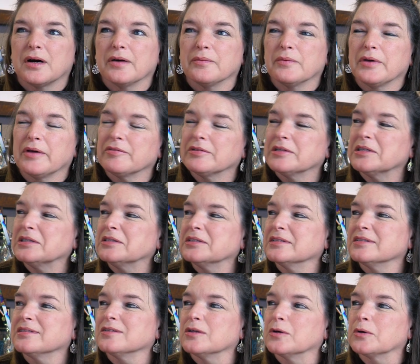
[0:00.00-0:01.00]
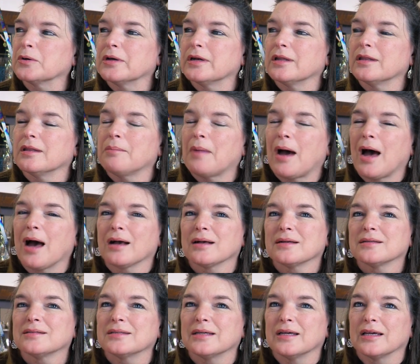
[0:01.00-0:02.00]
We have a little slogan in the back
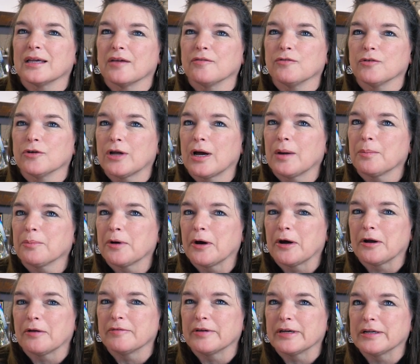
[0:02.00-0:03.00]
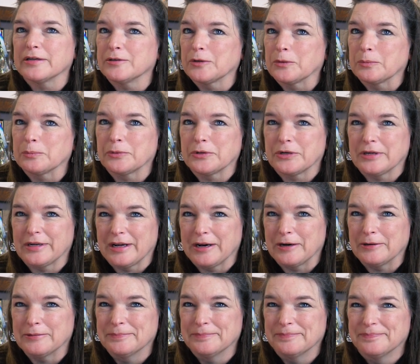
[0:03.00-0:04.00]
saying, if you're not proud of it, don't put it
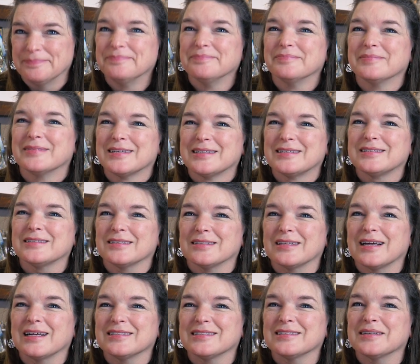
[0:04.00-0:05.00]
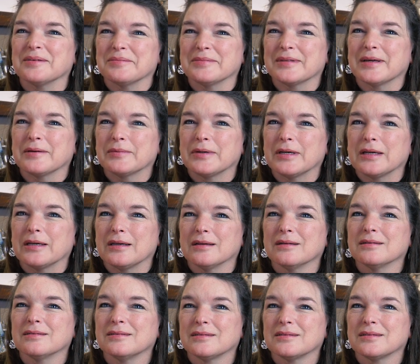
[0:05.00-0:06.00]
out. So that's something that we
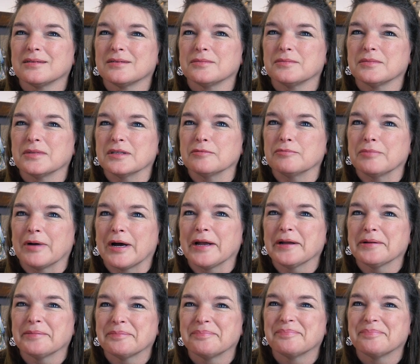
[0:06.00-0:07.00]
live by.